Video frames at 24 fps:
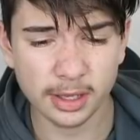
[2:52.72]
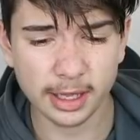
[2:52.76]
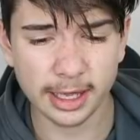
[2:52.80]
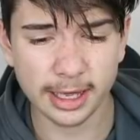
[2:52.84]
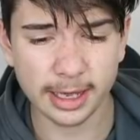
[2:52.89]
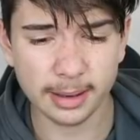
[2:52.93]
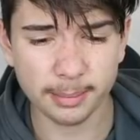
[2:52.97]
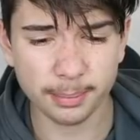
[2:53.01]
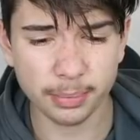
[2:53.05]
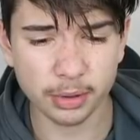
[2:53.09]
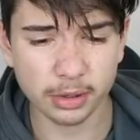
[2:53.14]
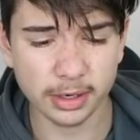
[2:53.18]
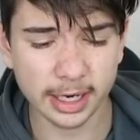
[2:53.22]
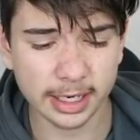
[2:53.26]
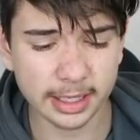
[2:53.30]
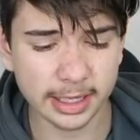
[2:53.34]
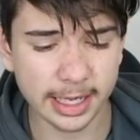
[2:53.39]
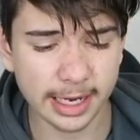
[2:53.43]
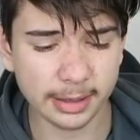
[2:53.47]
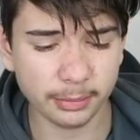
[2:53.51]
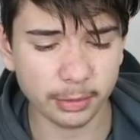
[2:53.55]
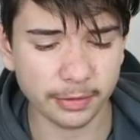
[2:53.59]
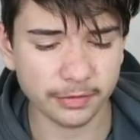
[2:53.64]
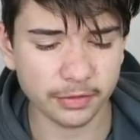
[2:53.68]
Port
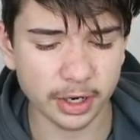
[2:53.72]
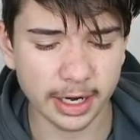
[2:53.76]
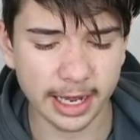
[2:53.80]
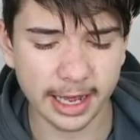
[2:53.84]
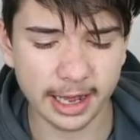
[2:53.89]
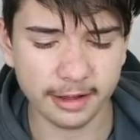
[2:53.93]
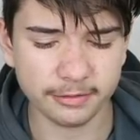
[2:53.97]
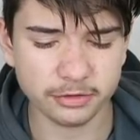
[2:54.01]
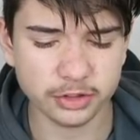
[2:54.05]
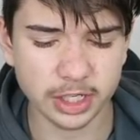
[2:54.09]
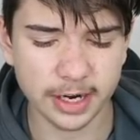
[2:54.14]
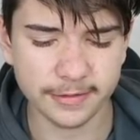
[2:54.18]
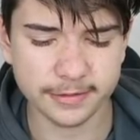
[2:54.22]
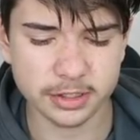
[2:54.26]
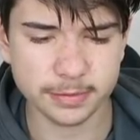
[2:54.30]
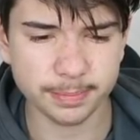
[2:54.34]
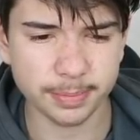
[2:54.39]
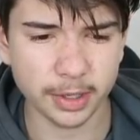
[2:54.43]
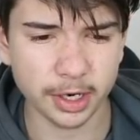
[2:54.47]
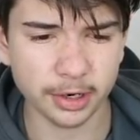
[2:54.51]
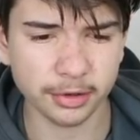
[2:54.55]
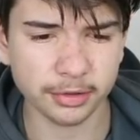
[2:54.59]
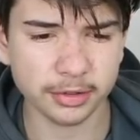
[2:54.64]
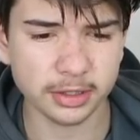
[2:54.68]
Adelaide, we've got to have Travis
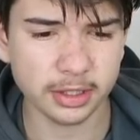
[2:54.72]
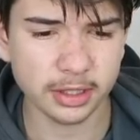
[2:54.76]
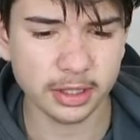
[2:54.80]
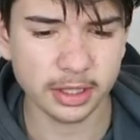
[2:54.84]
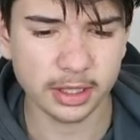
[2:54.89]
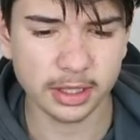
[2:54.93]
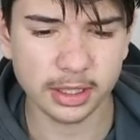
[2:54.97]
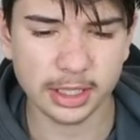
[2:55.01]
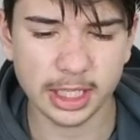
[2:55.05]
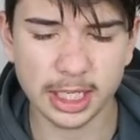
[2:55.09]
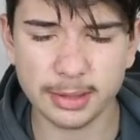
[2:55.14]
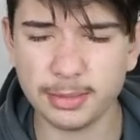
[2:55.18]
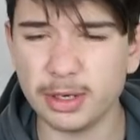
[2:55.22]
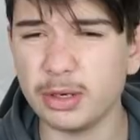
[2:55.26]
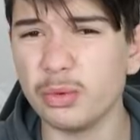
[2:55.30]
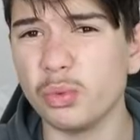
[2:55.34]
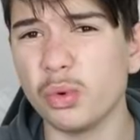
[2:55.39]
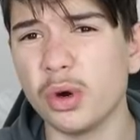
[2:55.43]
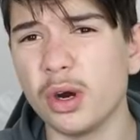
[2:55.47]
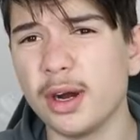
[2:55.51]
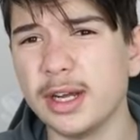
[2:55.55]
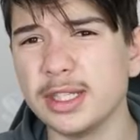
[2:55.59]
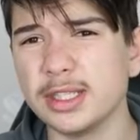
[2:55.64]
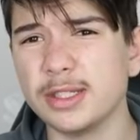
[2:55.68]
Boak. Him and
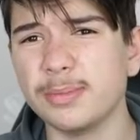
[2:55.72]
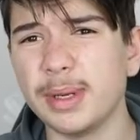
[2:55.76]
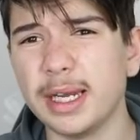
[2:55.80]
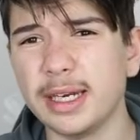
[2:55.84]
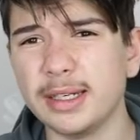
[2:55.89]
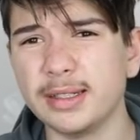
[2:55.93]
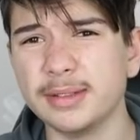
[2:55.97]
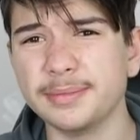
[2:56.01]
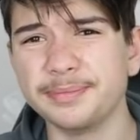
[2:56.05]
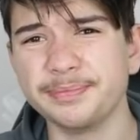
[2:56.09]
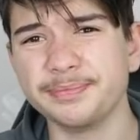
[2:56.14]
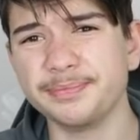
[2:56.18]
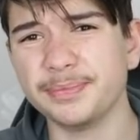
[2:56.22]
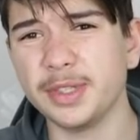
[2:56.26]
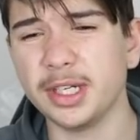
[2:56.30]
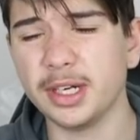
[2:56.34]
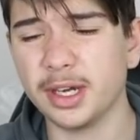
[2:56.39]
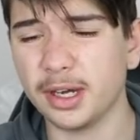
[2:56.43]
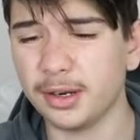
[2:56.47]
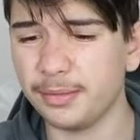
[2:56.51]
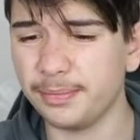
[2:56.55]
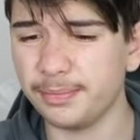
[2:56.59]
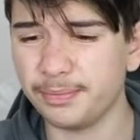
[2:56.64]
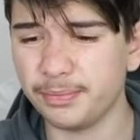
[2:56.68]
Wines have been,
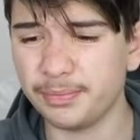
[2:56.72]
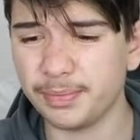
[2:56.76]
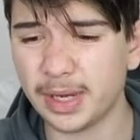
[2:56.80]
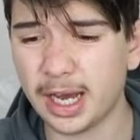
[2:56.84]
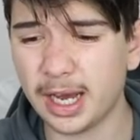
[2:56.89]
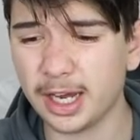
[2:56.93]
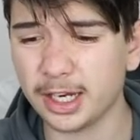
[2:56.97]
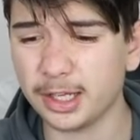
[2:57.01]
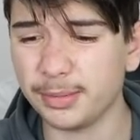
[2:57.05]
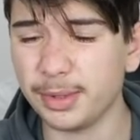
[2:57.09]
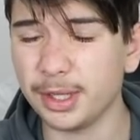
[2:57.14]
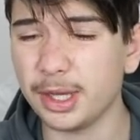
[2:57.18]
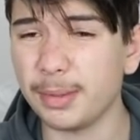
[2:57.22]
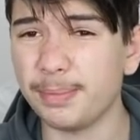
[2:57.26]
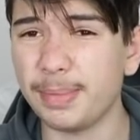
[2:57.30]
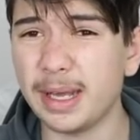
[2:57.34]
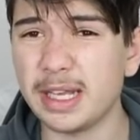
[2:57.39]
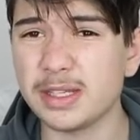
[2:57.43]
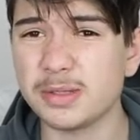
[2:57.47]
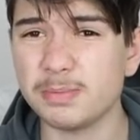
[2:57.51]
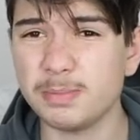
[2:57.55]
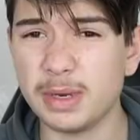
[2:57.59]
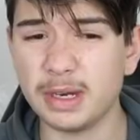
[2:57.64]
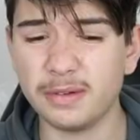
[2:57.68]
arguably the
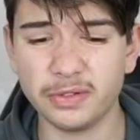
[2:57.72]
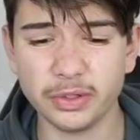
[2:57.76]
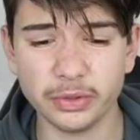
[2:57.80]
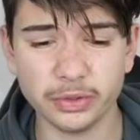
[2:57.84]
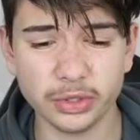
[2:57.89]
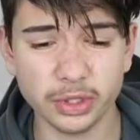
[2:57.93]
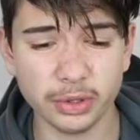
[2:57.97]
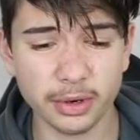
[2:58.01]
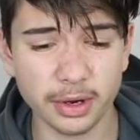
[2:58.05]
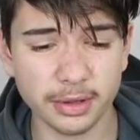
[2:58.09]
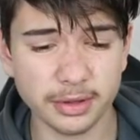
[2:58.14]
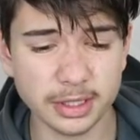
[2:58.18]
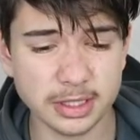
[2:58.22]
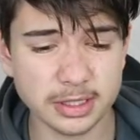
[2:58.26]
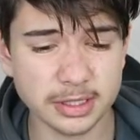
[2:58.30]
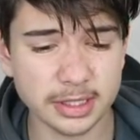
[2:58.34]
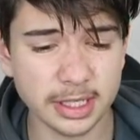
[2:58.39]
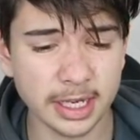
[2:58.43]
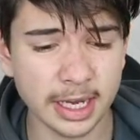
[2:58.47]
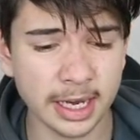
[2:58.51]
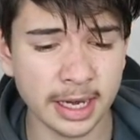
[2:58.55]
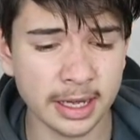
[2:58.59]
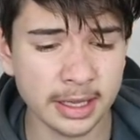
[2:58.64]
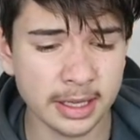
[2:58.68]
best midfield duo this
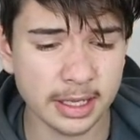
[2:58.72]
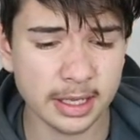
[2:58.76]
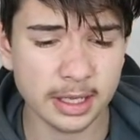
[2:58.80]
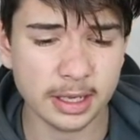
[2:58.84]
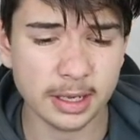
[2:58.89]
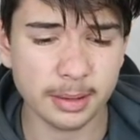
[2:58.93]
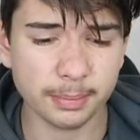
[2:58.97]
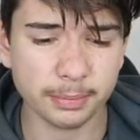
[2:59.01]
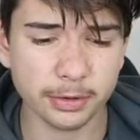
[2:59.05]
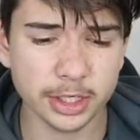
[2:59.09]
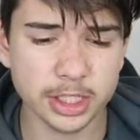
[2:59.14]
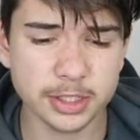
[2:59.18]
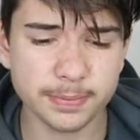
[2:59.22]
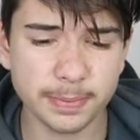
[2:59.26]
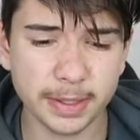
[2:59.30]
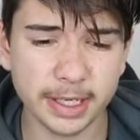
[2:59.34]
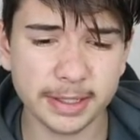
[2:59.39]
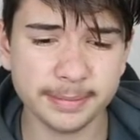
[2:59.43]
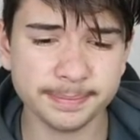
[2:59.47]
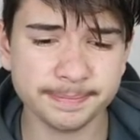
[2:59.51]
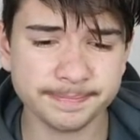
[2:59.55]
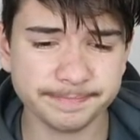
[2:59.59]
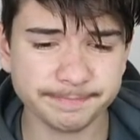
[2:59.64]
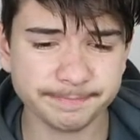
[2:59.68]
year.
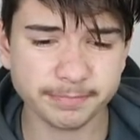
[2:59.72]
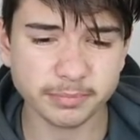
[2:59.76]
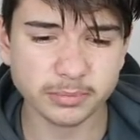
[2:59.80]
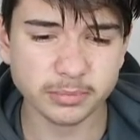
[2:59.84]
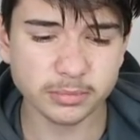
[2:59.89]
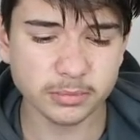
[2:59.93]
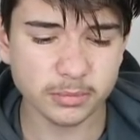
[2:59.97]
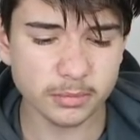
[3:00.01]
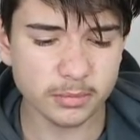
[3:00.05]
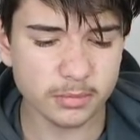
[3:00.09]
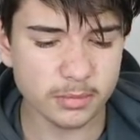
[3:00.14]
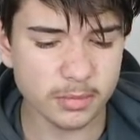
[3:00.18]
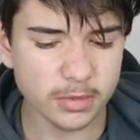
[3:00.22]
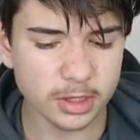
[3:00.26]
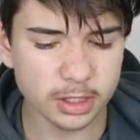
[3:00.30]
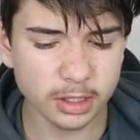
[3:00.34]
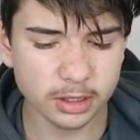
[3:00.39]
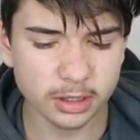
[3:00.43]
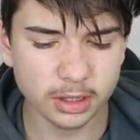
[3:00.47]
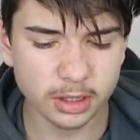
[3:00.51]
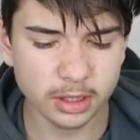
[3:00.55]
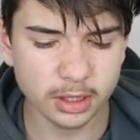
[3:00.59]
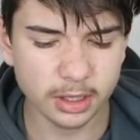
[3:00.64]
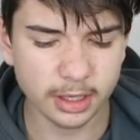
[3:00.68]
Brisbane,
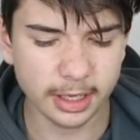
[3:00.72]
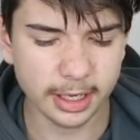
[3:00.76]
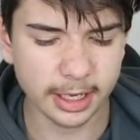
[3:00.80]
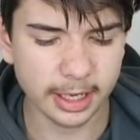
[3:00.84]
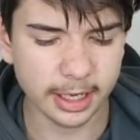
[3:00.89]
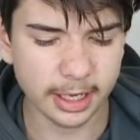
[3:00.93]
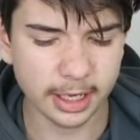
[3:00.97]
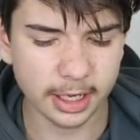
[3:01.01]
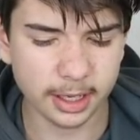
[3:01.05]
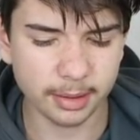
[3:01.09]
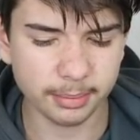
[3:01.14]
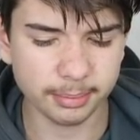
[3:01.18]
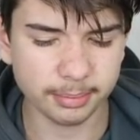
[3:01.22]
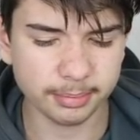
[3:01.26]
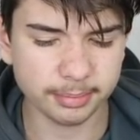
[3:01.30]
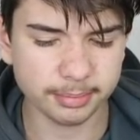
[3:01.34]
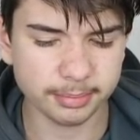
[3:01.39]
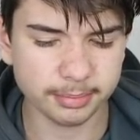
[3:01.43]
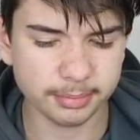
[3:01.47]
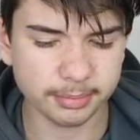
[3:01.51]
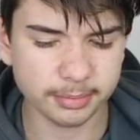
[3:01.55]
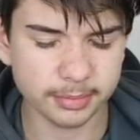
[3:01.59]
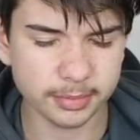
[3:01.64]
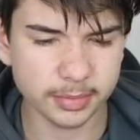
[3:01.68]

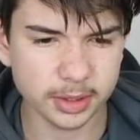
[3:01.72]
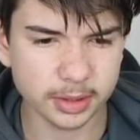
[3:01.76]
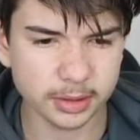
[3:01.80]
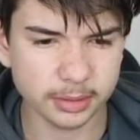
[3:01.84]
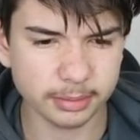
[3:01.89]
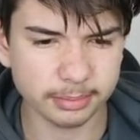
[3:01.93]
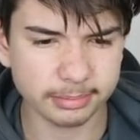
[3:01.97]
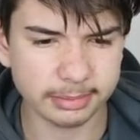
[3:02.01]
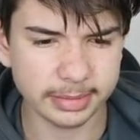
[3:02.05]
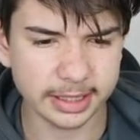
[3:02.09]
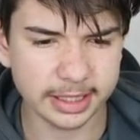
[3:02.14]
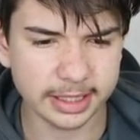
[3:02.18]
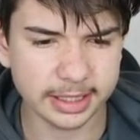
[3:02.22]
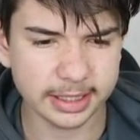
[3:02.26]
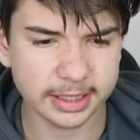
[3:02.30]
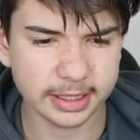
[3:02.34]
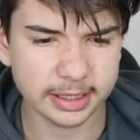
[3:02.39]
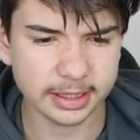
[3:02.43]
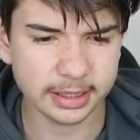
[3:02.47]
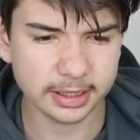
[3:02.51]
Mick